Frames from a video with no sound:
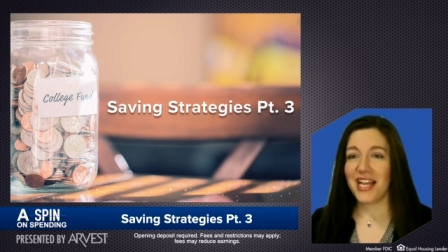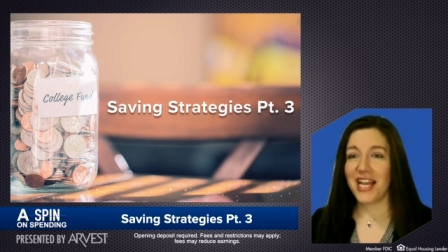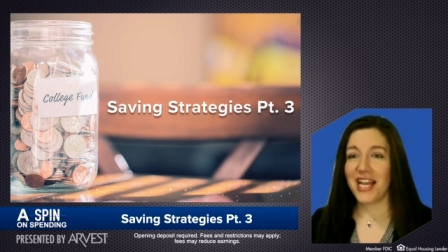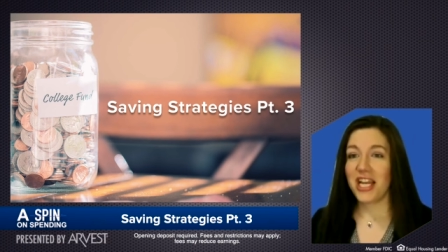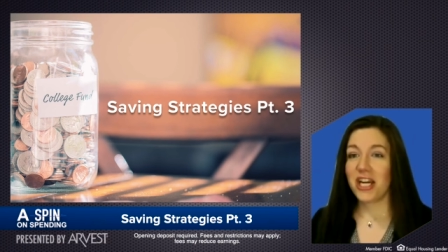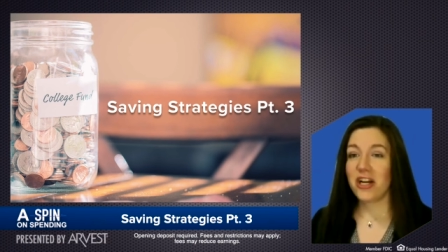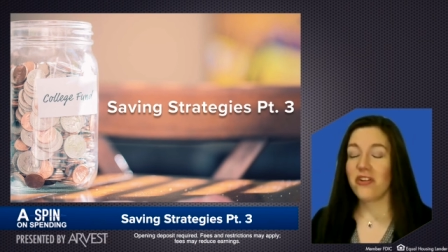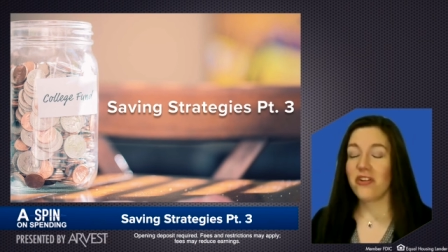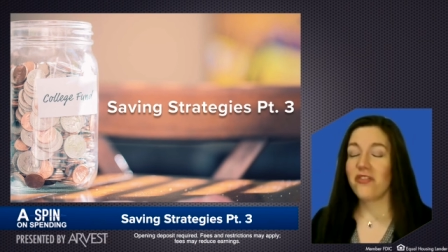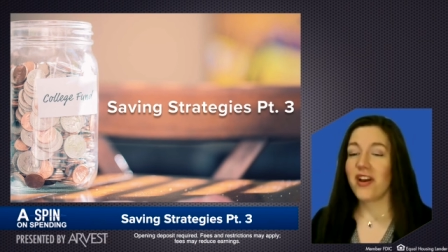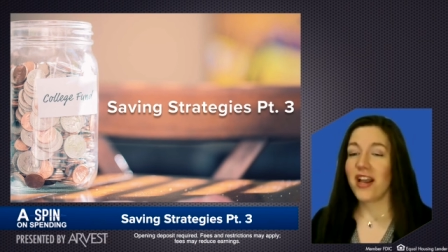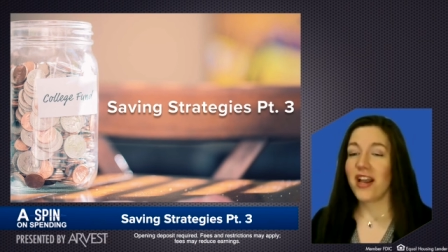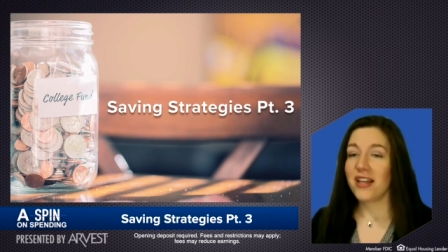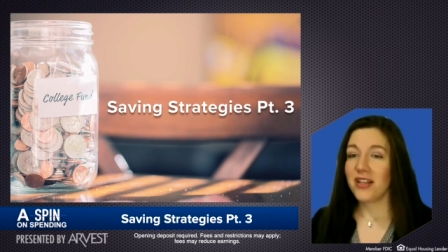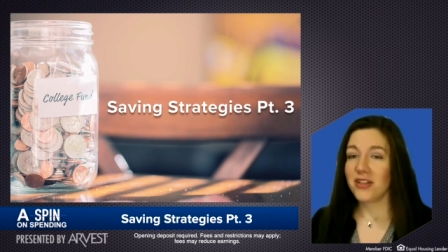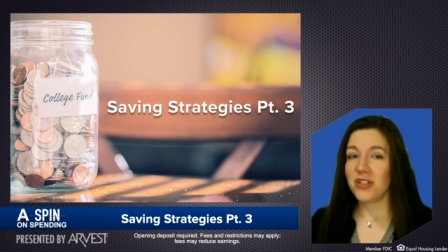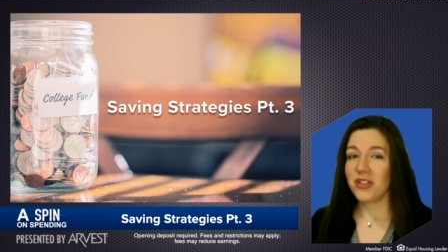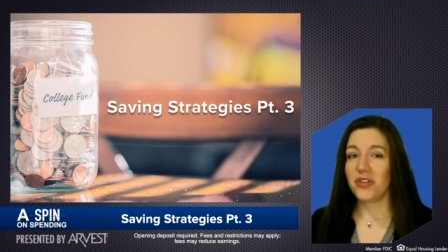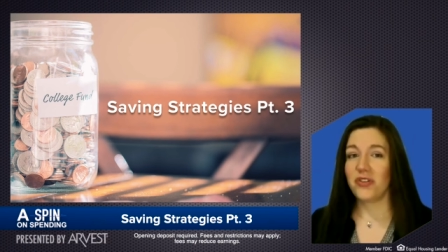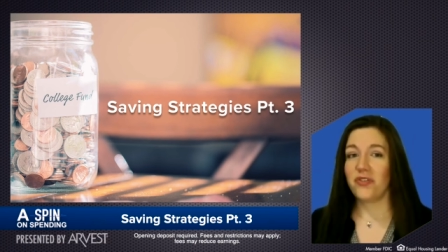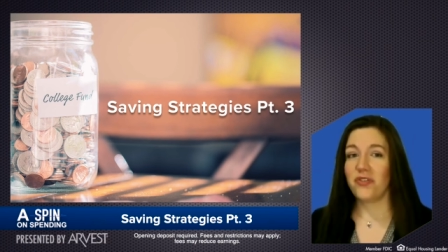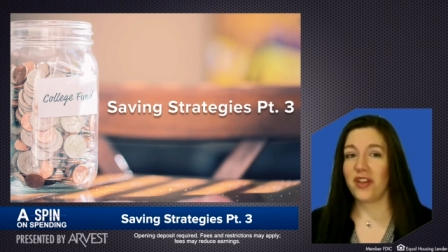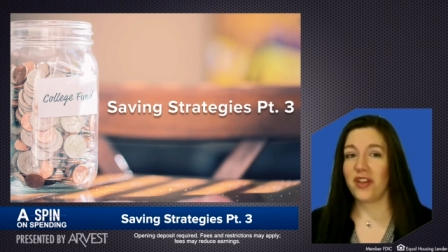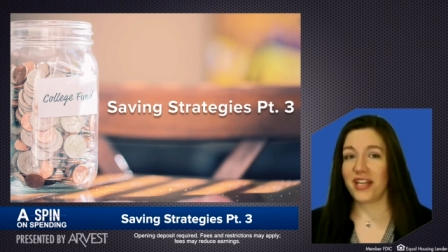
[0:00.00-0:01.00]
In our final
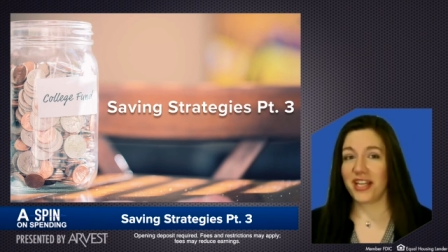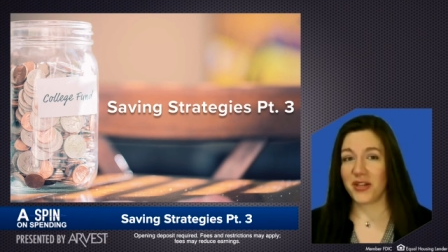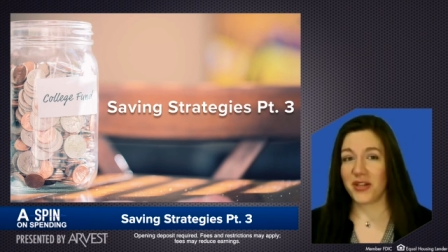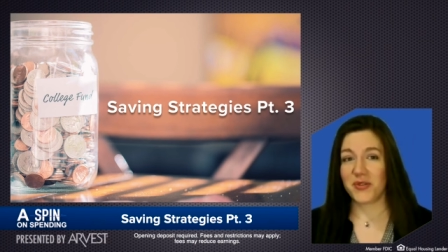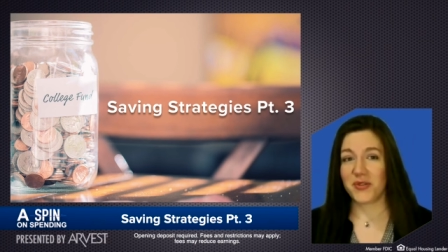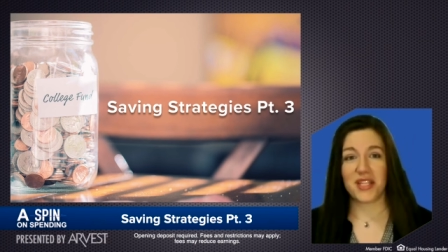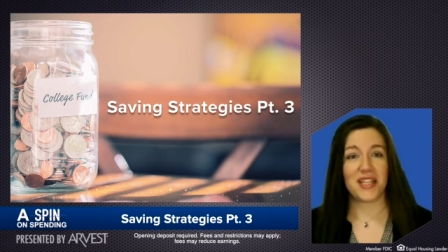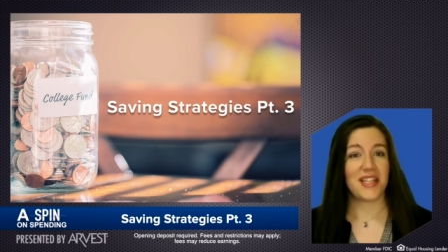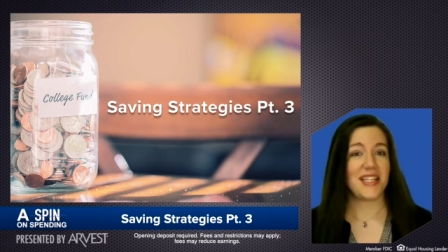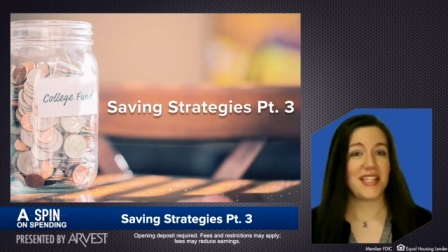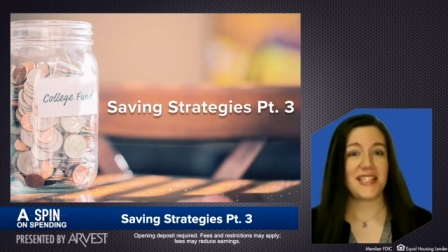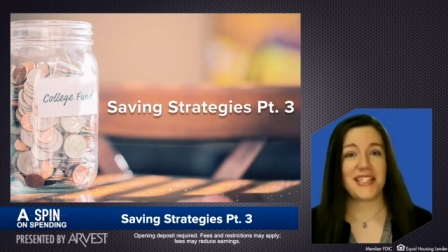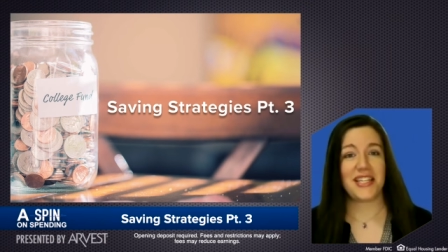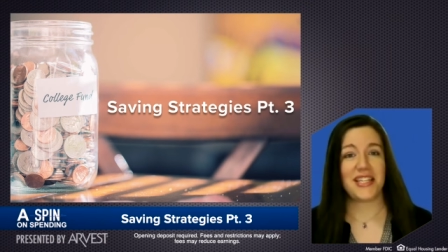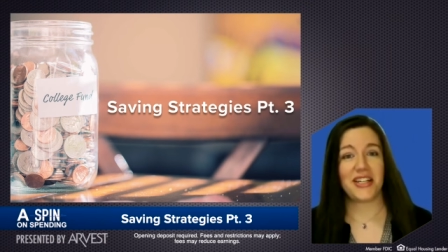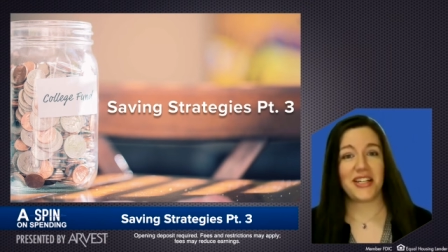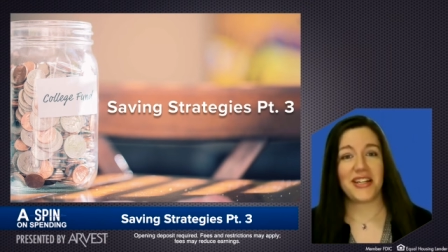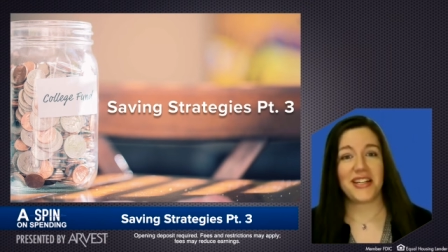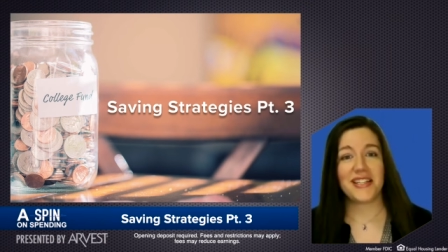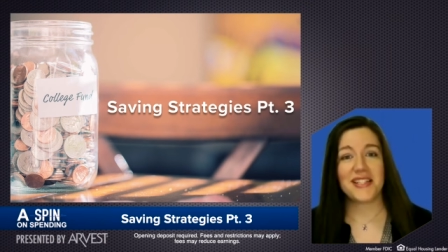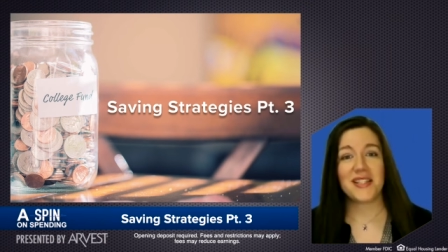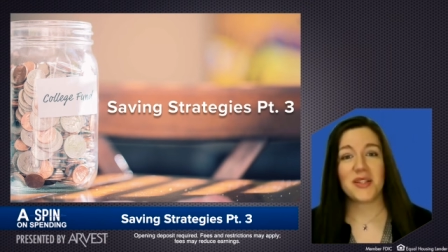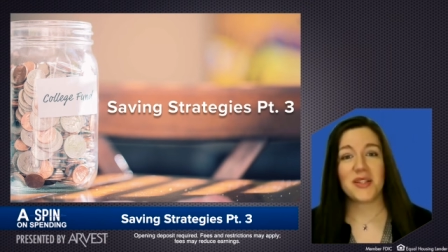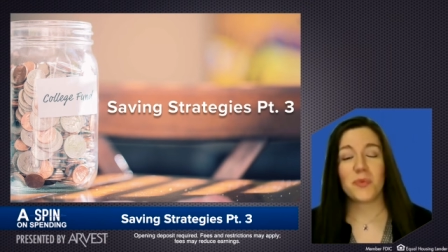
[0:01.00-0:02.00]
two videos in this
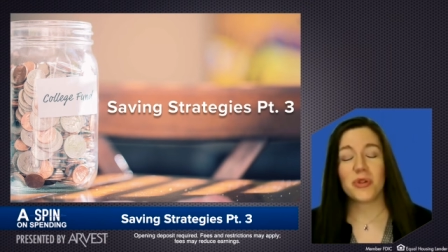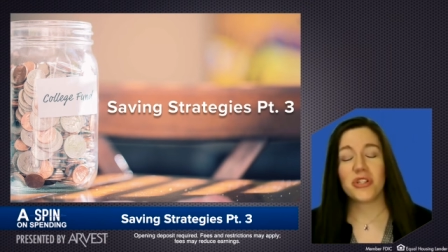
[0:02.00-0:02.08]
series,